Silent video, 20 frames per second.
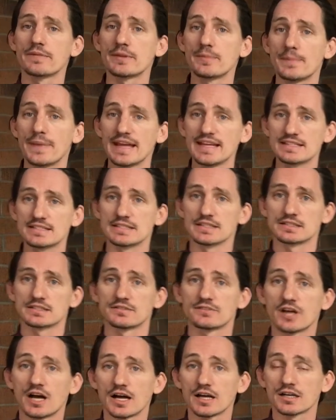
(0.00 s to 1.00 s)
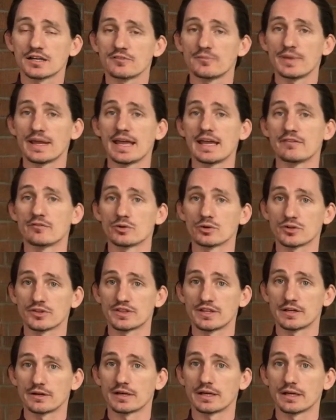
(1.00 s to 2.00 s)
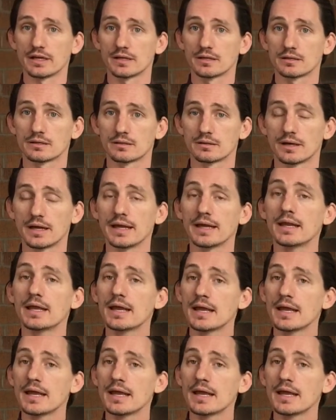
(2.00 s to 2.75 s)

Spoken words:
basics of cognitive behavioral theory, right?